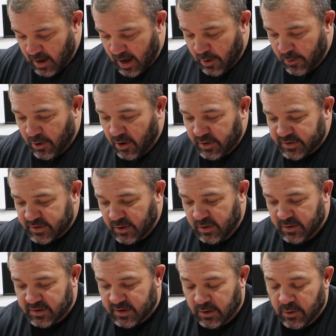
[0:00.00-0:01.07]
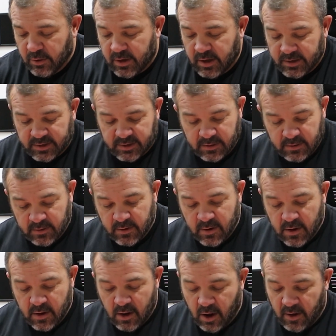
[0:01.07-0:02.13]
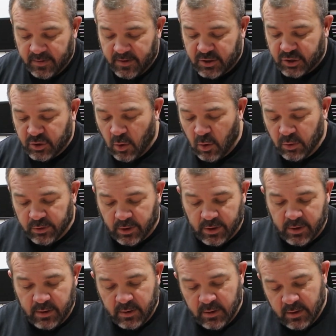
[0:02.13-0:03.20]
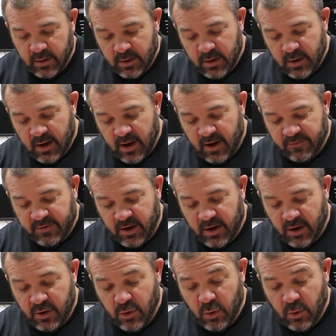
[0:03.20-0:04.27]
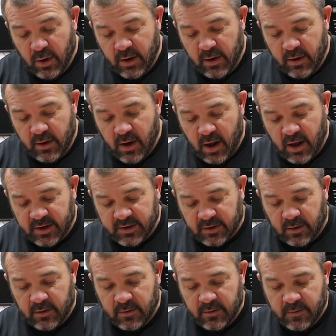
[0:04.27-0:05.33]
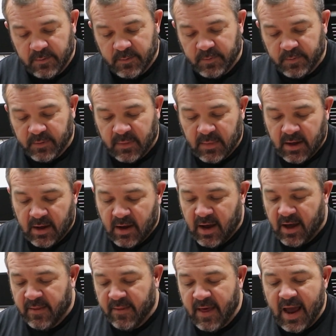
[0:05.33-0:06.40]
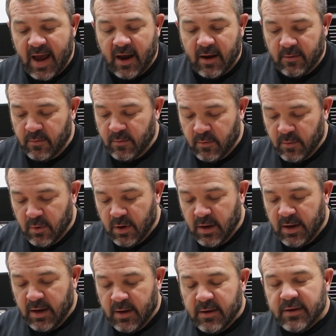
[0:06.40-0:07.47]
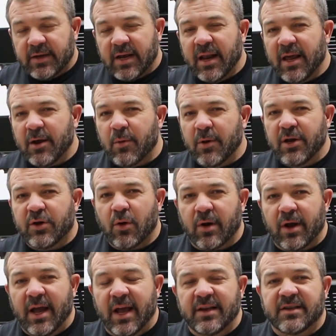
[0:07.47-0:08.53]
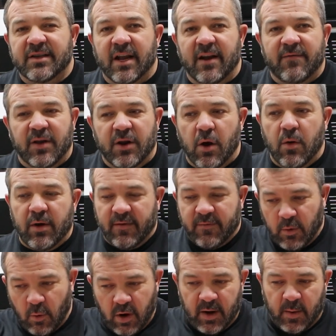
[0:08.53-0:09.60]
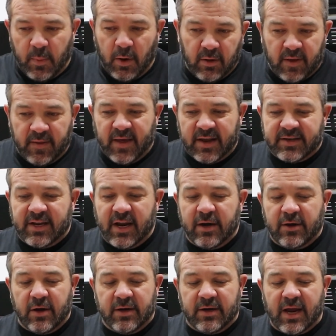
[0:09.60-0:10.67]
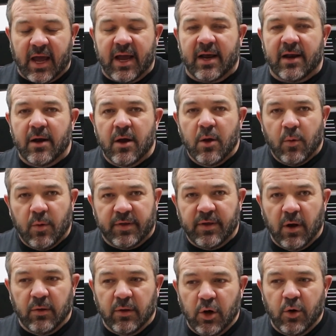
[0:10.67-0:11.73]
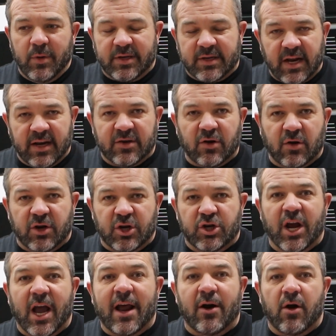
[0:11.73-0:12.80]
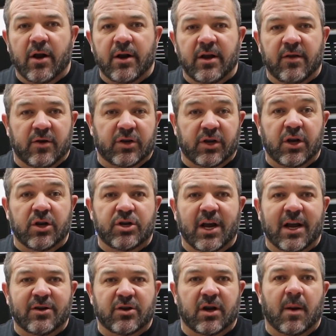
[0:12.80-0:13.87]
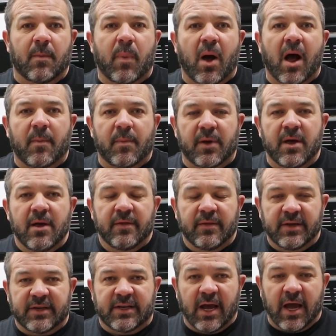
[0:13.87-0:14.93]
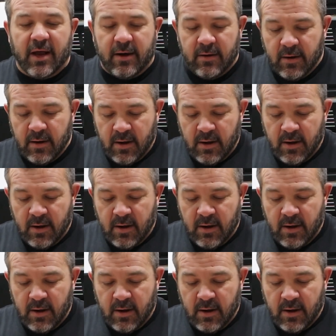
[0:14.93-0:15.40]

I would also use the Lucas on the shoulder of the new nozzle. And that, it's kind of like when you torque a head stud. If you're wanting to pull on that stud good and tight with no lube, it's gonna start to chatter on you and there's a good chance you're gonna pop the stud.